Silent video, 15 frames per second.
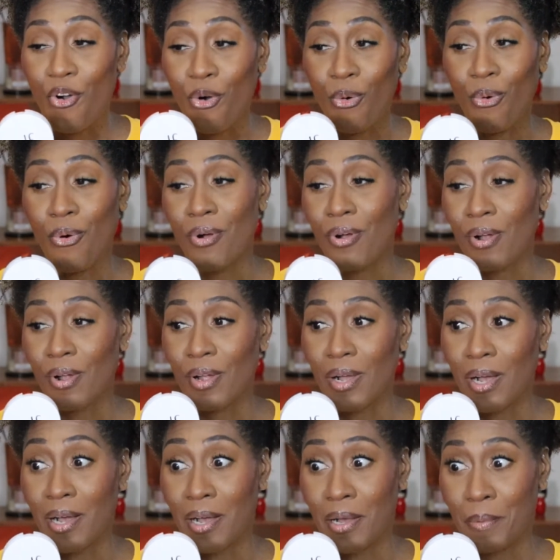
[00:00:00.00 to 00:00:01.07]
or,
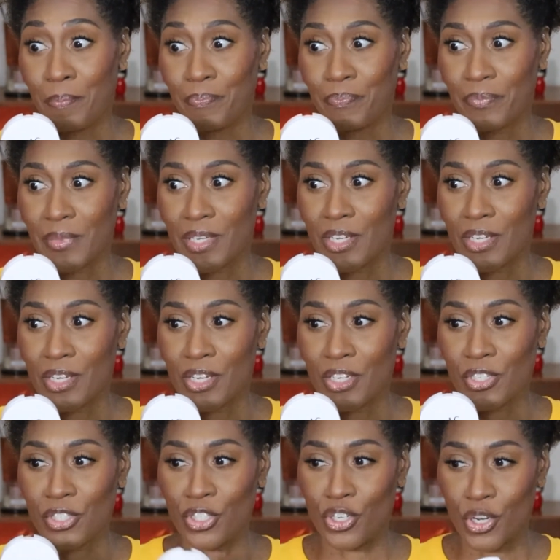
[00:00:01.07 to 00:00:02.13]

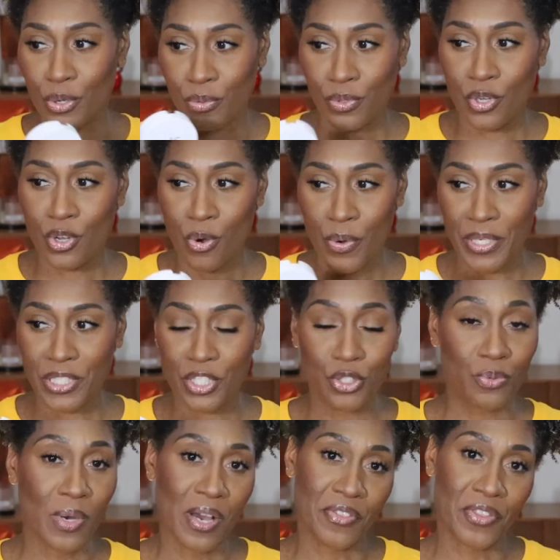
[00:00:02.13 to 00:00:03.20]
going to
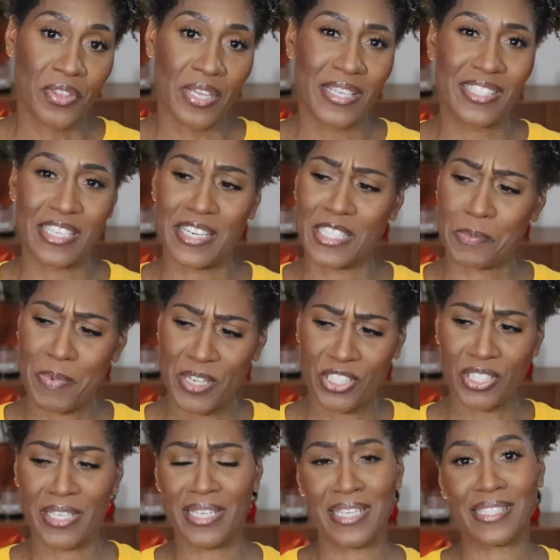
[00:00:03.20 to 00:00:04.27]
do other things, and
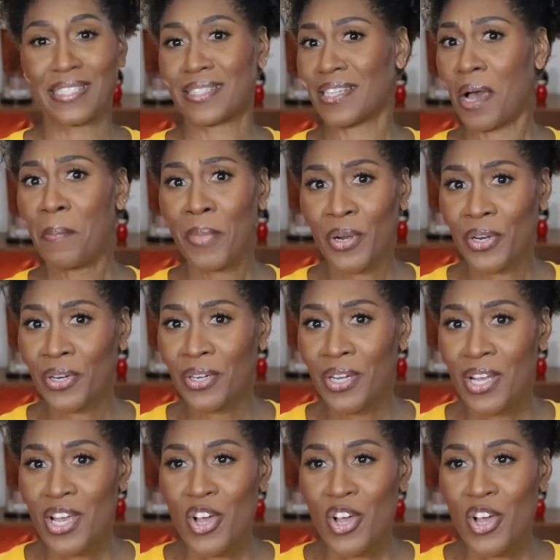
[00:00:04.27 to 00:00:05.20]
especially in the summer